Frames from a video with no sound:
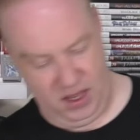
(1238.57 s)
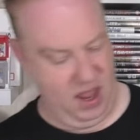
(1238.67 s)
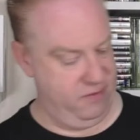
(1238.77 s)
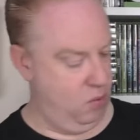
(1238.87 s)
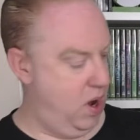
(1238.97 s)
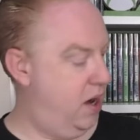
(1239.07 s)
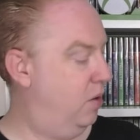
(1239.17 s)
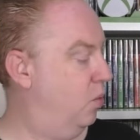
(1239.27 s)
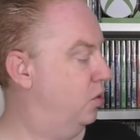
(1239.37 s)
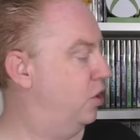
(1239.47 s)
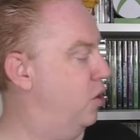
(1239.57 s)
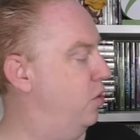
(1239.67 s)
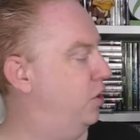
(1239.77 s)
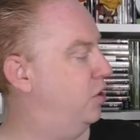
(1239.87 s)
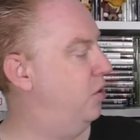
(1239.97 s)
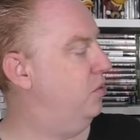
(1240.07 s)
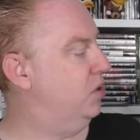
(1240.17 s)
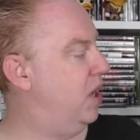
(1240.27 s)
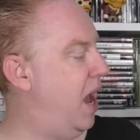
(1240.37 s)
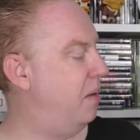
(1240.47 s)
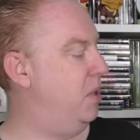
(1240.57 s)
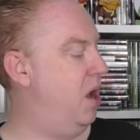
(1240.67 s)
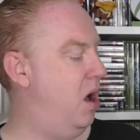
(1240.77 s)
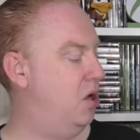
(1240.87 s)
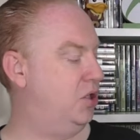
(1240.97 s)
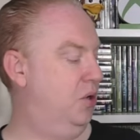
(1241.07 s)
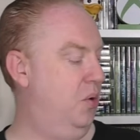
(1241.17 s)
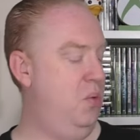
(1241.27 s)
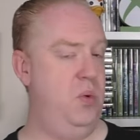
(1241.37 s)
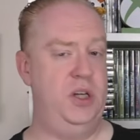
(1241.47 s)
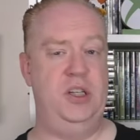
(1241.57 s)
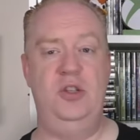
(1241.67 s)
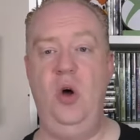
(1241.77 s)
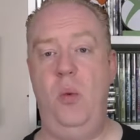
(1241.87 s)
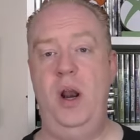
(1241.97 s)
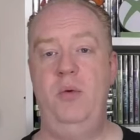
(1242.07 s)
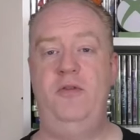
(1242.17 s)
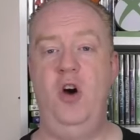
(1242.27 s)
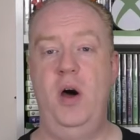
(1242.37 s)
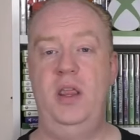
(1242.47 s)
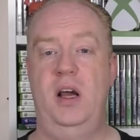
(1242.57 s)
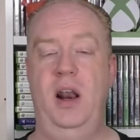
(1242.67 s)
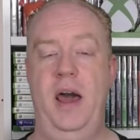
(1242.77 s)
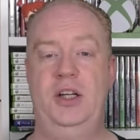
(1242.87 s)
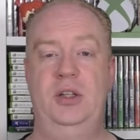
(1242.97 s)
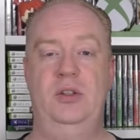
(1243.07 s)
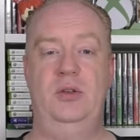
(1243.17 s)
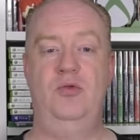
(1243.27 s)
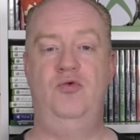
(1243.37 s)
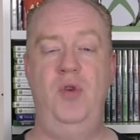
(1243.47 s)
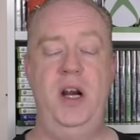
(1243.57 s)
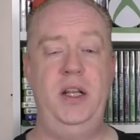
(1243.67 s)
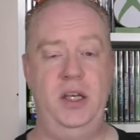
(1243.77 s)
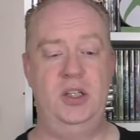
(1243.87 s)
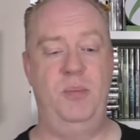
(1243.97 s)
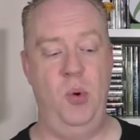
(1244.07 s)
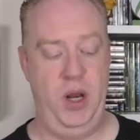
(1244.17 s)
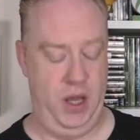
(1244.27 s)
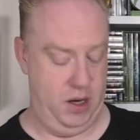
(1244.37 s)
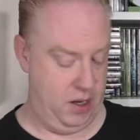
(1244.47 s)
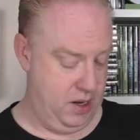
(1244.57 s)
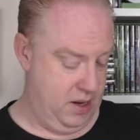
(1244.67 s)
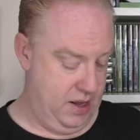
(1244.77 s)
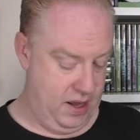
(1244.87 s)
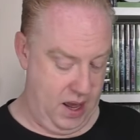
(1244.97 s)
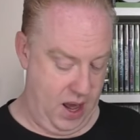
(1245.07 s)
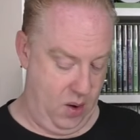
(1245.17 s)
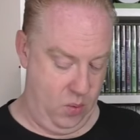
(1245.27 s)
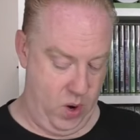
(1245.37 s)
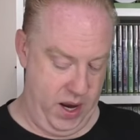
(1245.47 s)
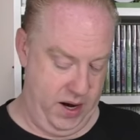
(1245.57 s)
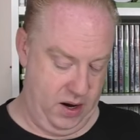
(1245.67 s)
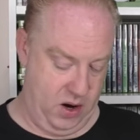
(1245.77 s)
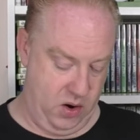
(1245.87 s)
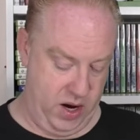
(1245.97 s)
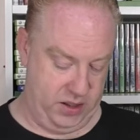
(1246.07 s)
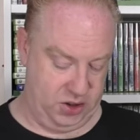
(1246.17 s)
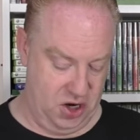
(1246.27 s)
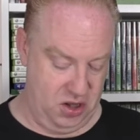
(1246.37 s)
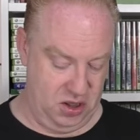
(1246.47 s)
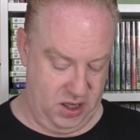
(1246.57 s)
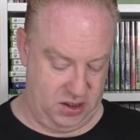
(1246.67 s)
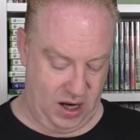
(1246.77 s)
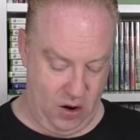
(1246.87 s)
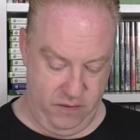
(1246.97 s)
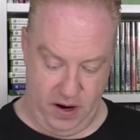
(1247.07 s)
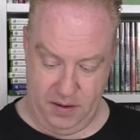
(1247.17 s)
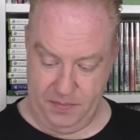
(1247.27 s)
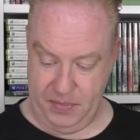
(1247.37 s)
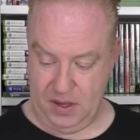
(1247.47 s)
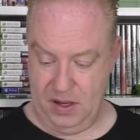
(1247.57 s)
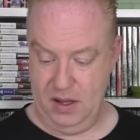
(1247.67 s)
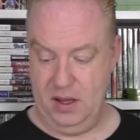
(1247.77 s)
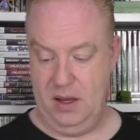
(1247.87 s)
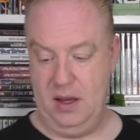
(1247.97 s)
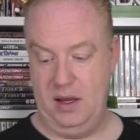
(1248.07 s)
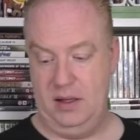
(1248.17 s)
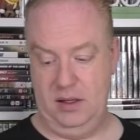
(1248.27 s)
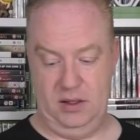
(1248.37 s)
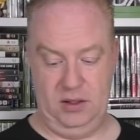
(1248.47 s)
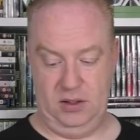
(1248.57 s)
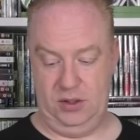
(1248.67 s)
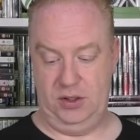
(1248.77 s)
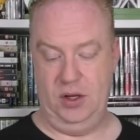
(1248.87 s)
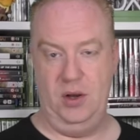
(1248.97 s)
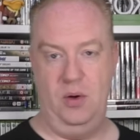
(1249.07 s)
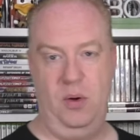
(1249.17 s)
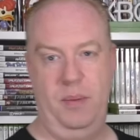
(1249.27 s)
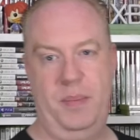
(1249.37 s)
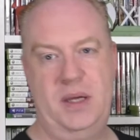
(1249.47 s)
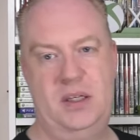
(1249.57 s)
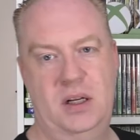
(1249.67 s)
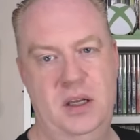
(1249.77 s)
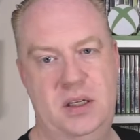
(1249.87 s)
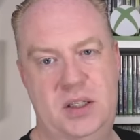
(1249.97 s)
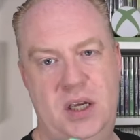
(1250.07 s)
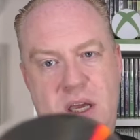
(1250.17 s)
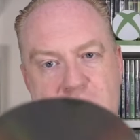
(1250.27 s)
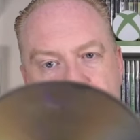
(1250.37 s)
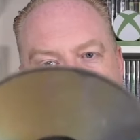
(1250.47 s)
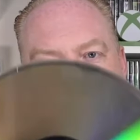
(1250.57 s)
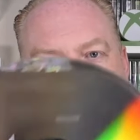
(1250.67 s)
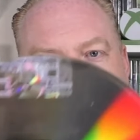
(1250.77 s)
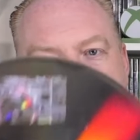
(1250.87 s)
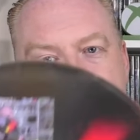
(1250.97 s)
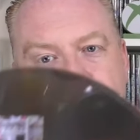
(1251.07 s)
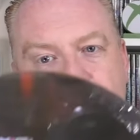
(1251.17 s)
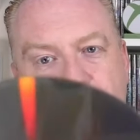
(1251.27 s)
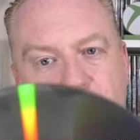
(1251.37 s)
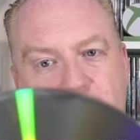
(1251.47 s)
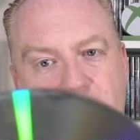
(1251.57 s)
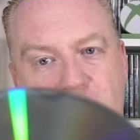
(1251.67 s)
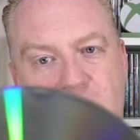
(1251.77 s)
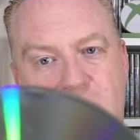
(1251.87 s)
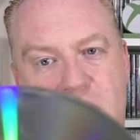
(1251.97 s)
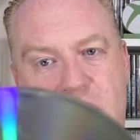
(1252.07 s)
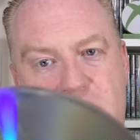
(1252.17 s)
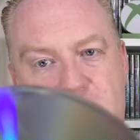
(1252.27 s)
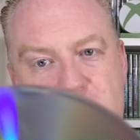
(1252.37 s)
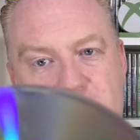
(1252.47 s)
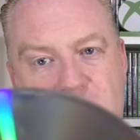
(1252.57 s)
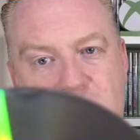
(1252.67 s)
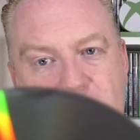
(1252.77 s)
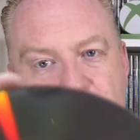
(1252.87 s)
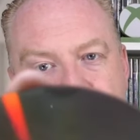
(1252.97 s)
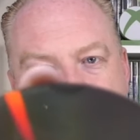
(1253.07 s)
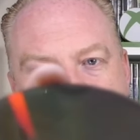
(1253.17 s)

the other one was Looney Tunes Acme Arsenal, which is not one that we've got in the collection. So it was really disappointing when I turned the disc over to basically see that it is